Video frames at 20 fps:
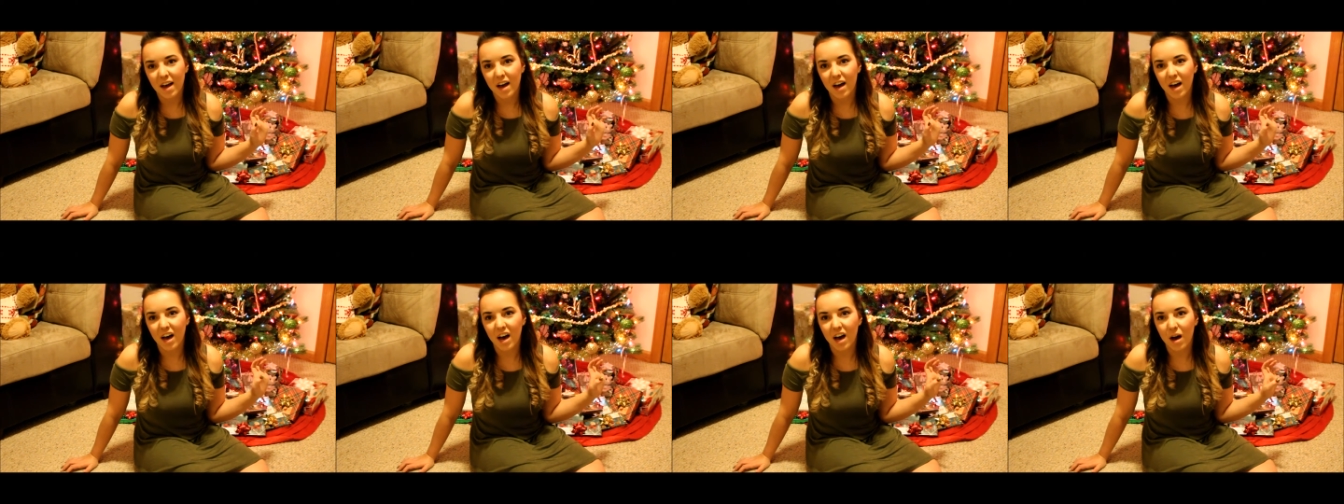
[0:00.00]

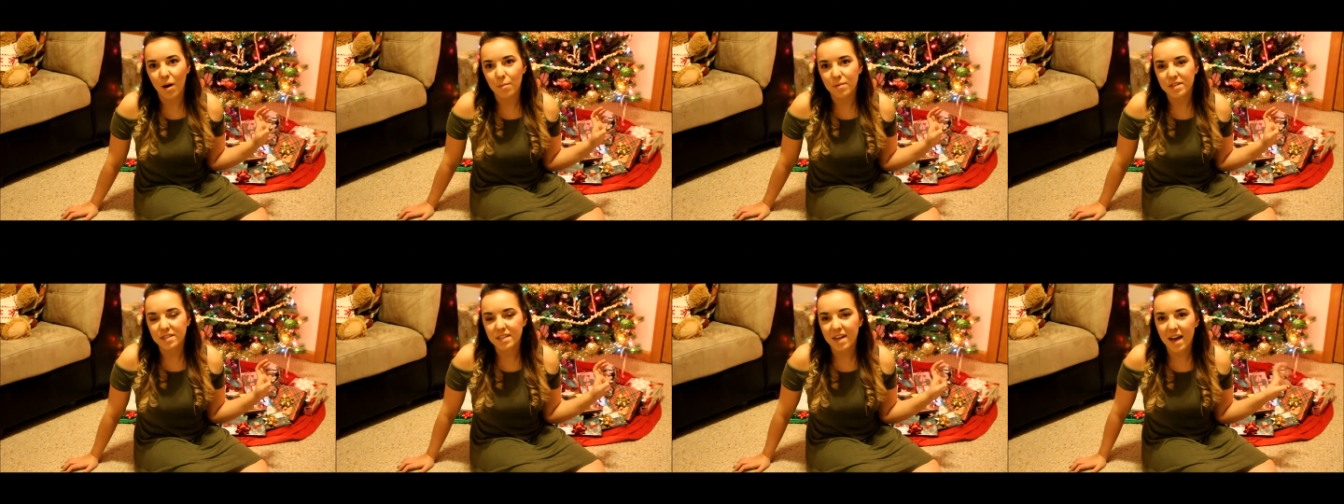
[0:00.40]

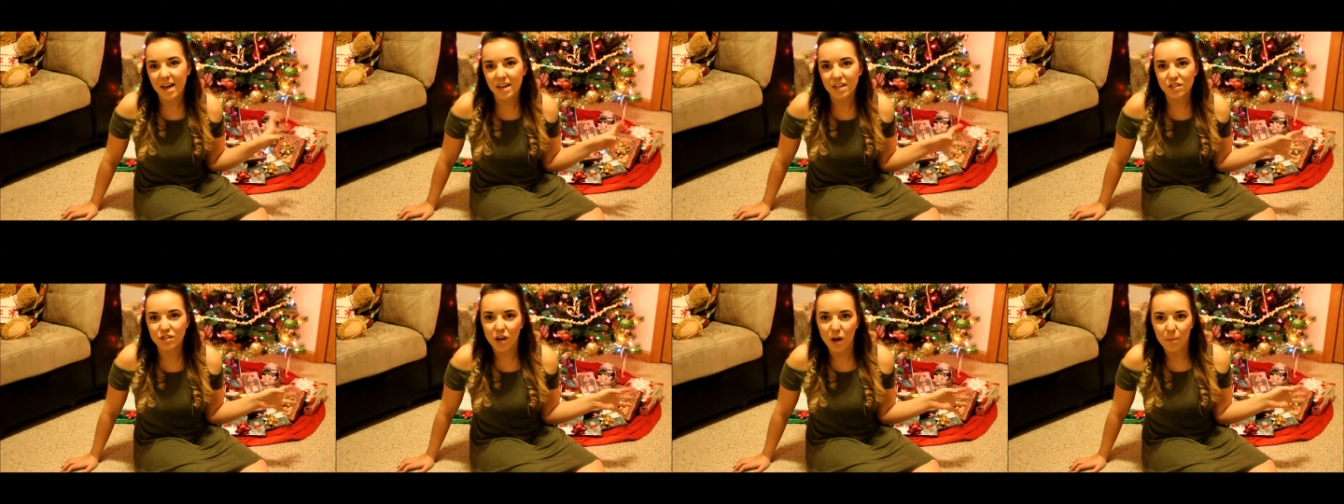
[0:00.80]
Um, just
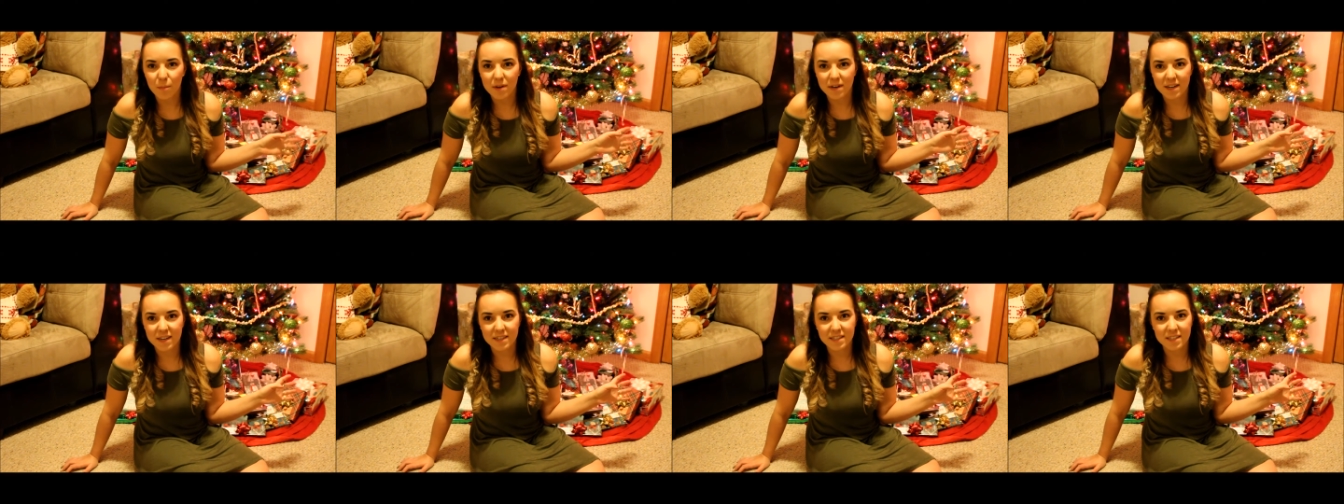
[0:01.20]
kind of
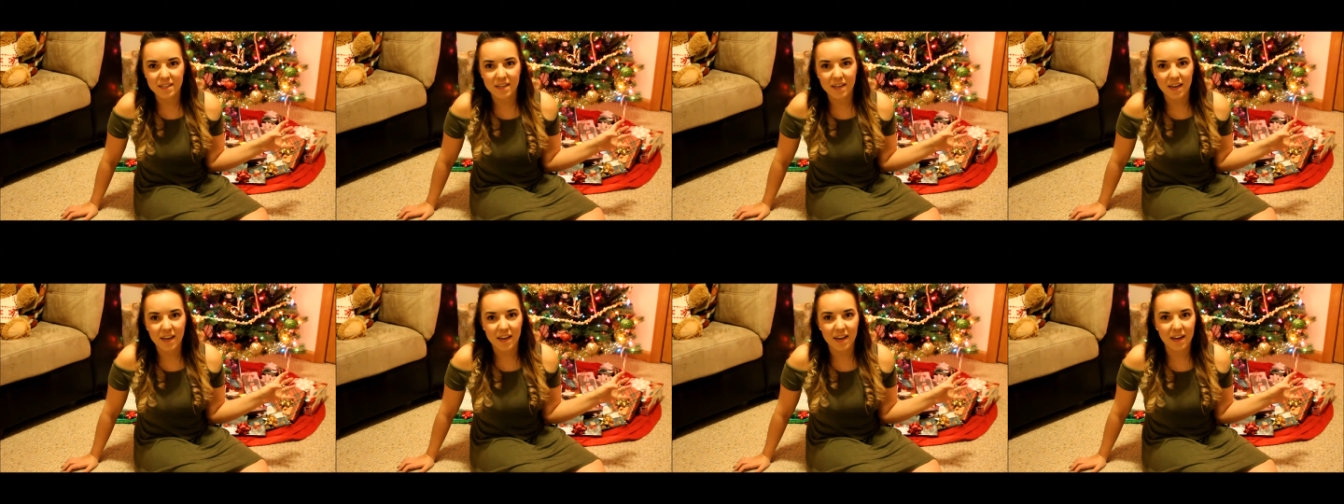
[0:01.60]
dropping in
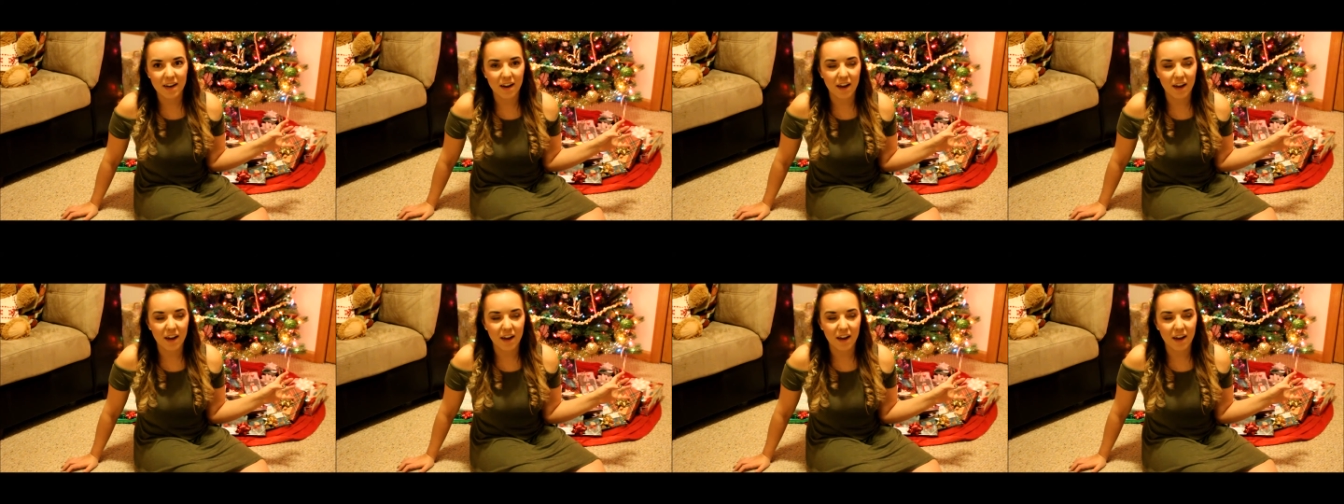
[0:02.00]
tonight.